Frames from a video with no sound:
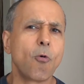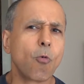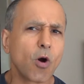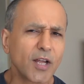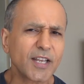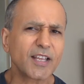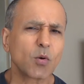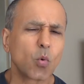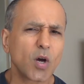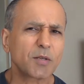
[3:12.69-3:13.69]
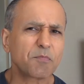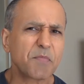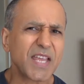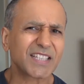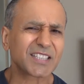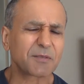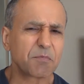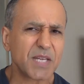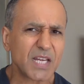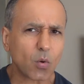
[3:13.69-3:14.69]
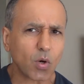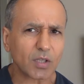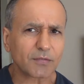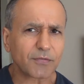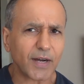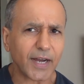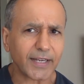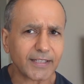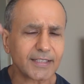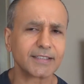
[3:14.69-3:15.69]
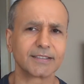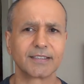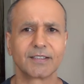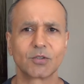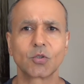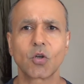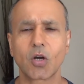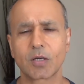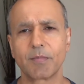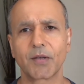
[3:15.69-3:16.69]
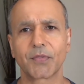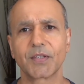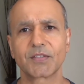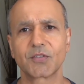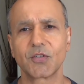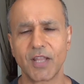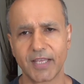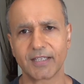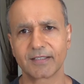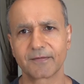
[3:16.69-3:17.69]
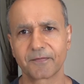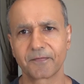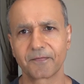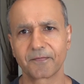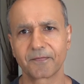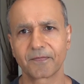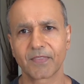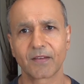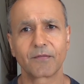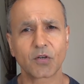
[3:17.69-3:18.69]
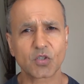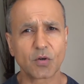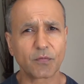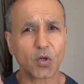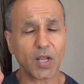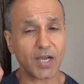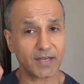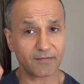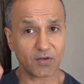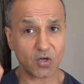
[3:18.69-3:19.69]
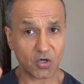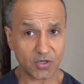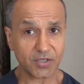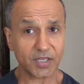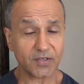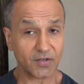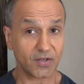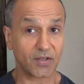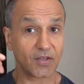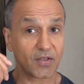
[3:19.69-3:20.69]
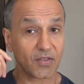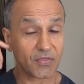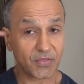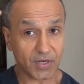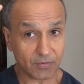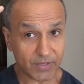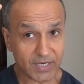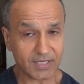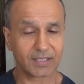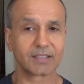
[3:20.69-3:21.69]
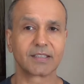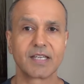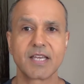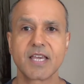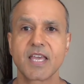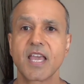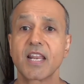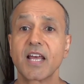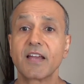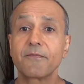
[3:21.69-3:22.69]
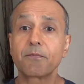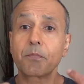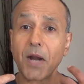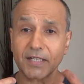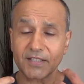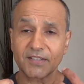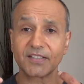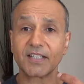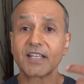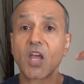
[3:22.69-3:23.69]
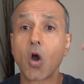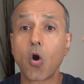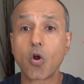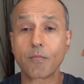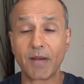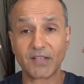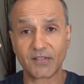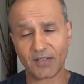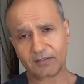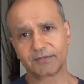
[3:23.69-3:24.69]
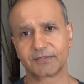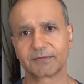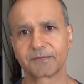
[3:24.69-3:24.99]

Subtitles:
What makes me qualified to talk about this today? First of all, I have learned it, theory, and I have practiced it on myself.